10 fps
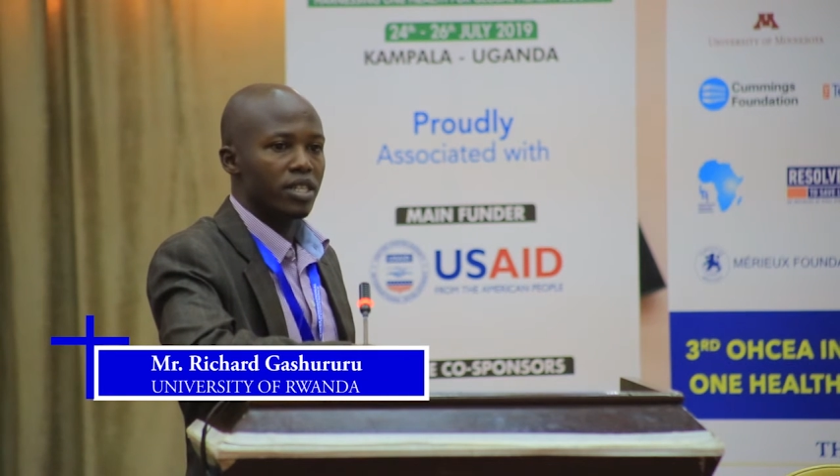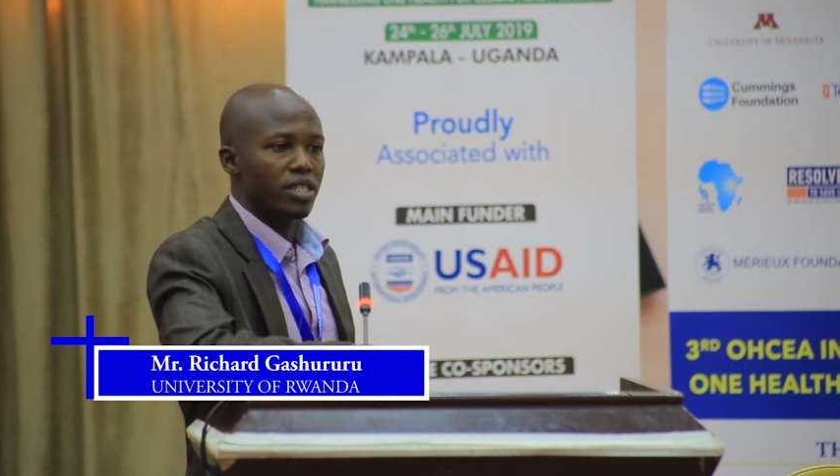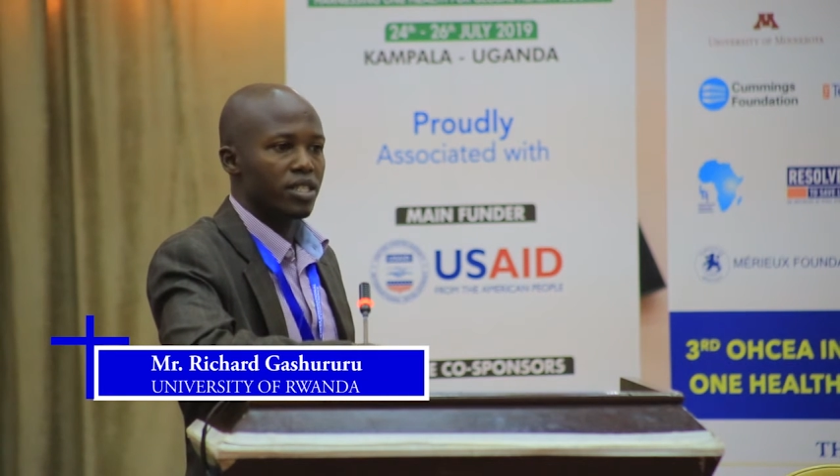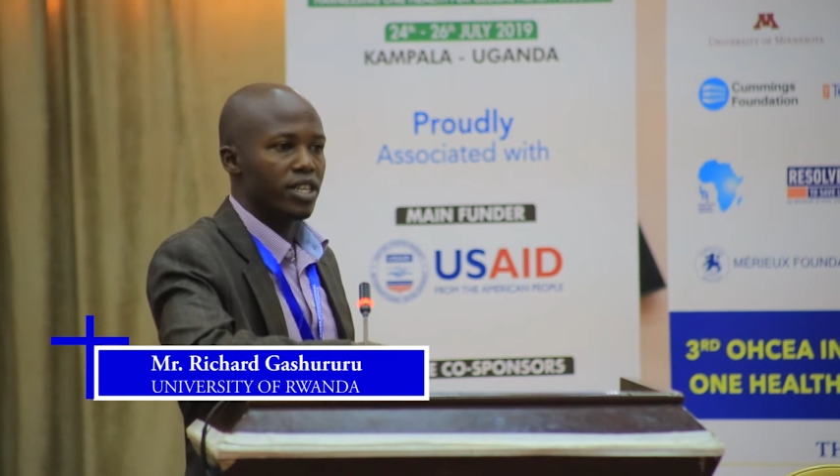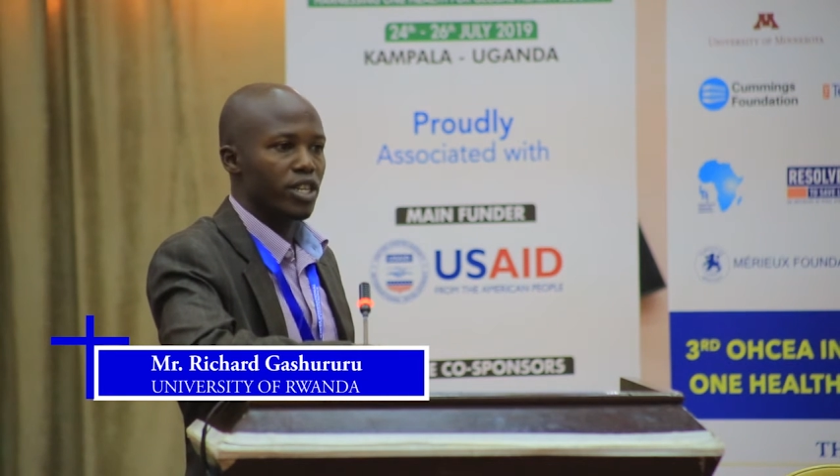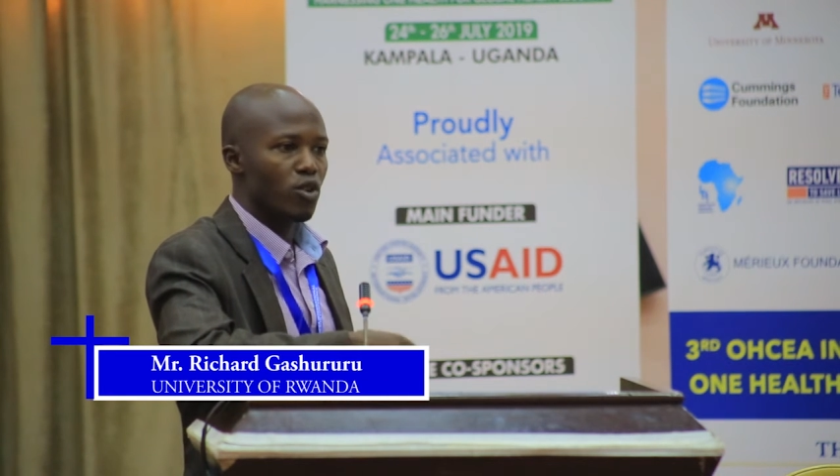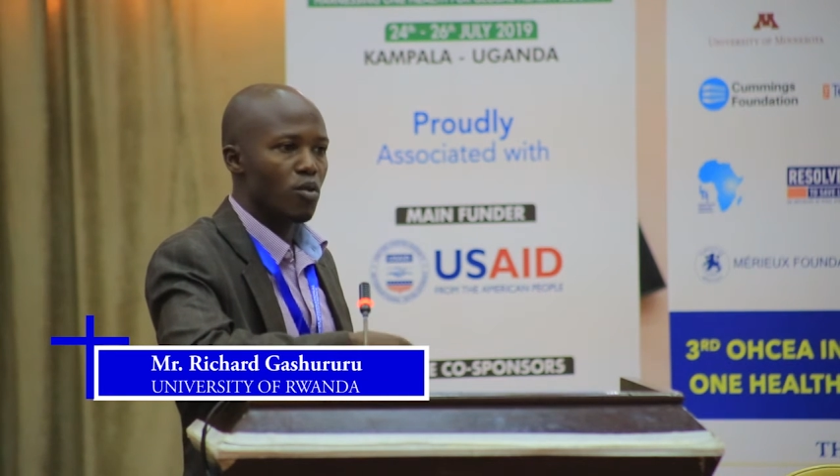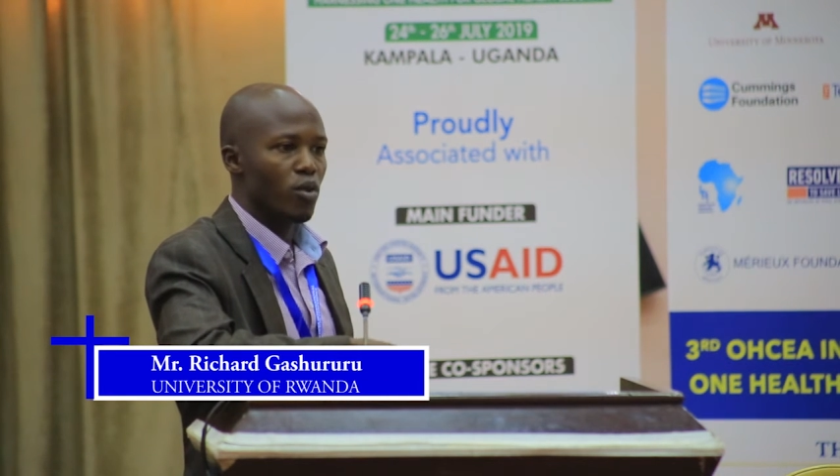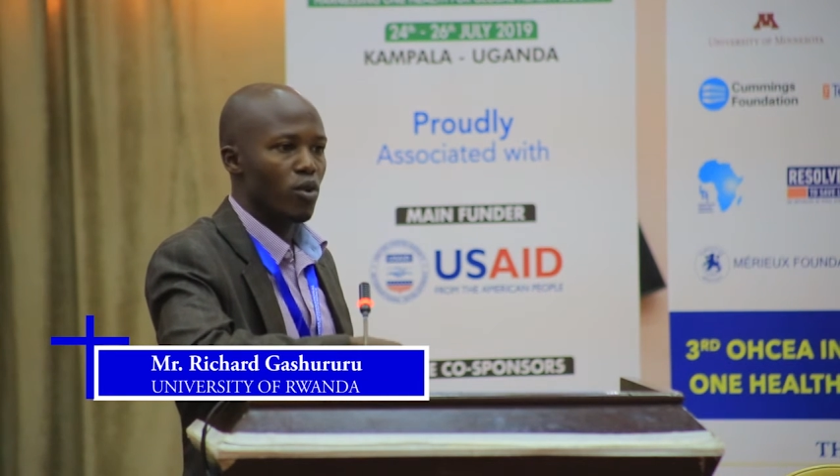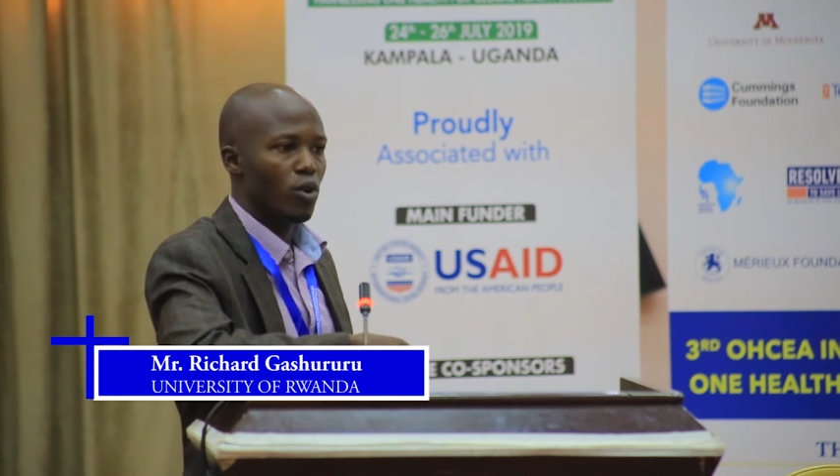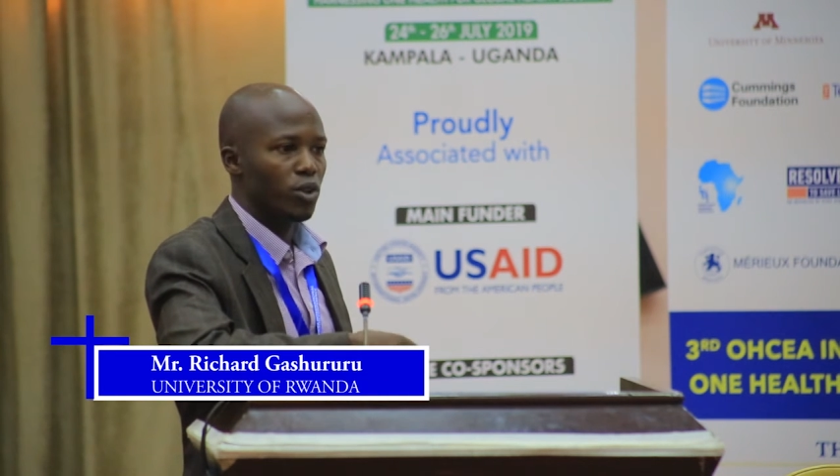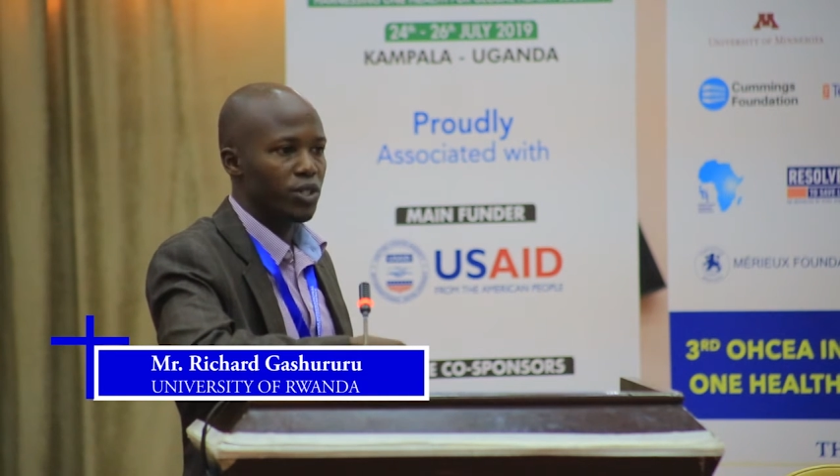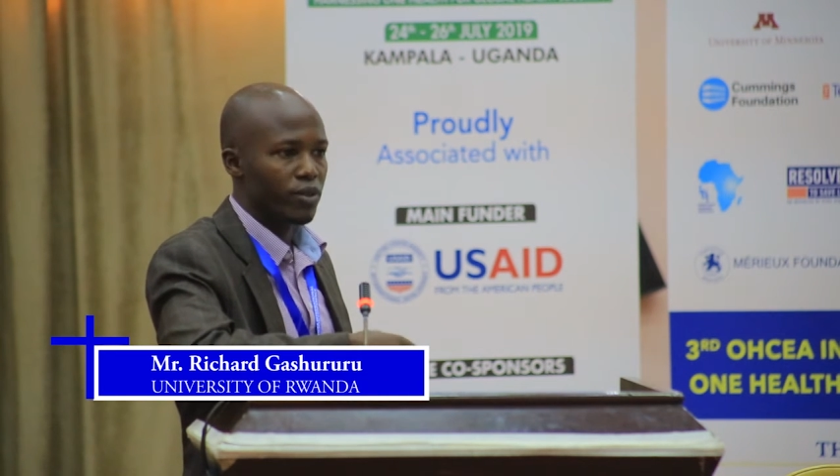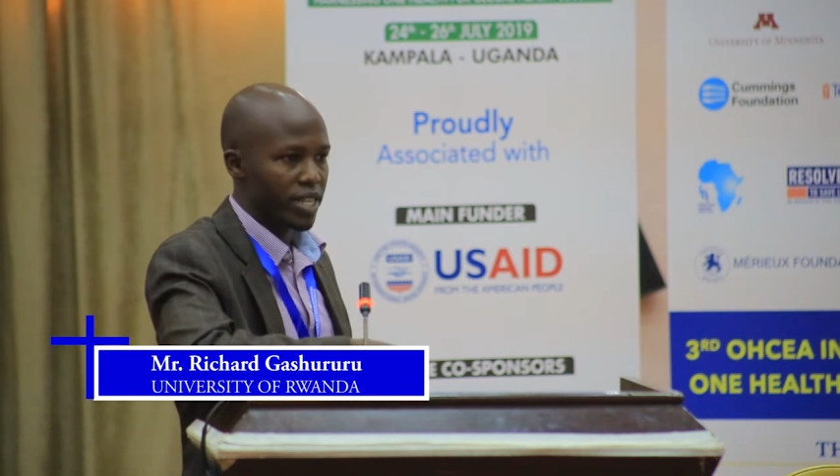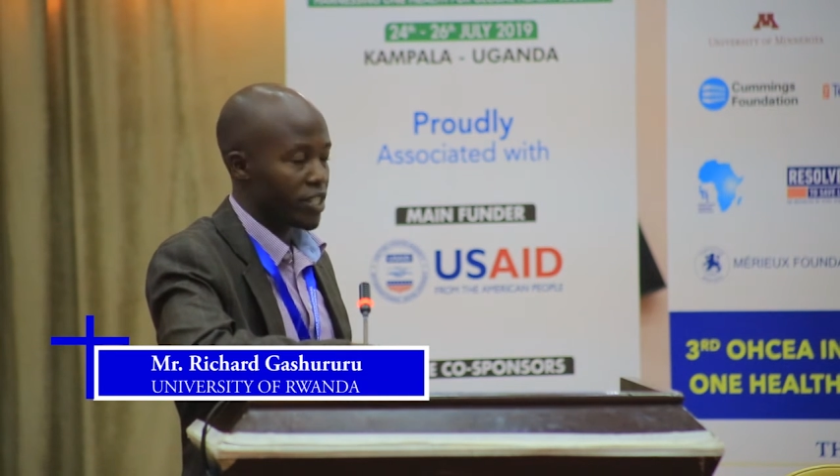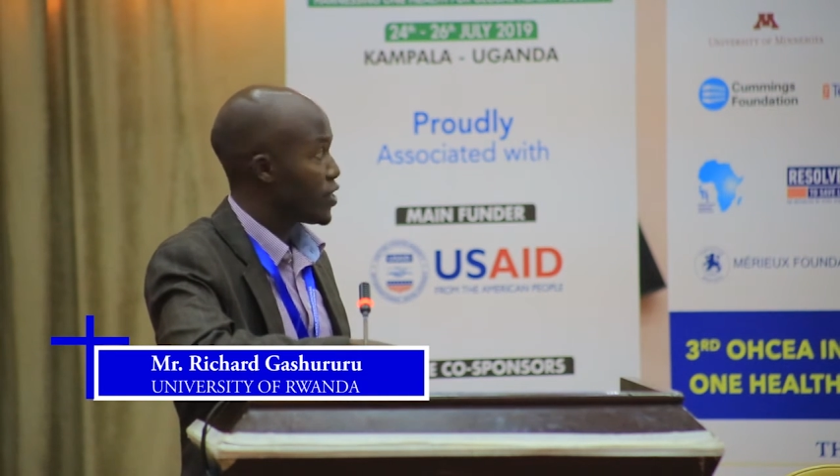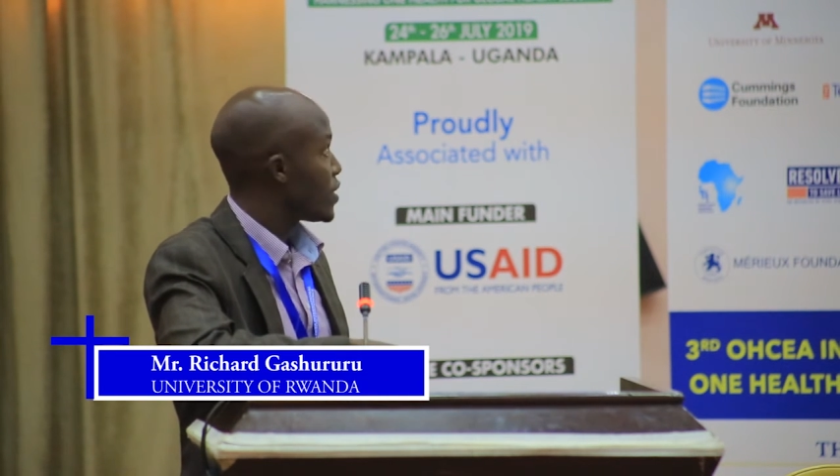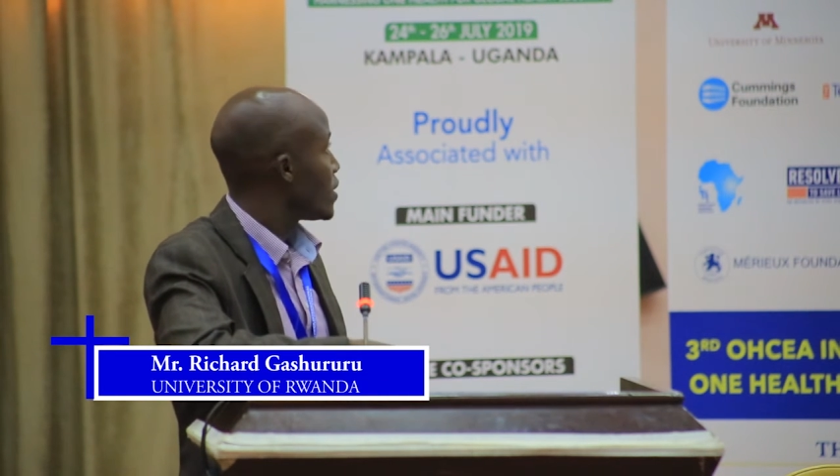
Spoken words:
the normal host range.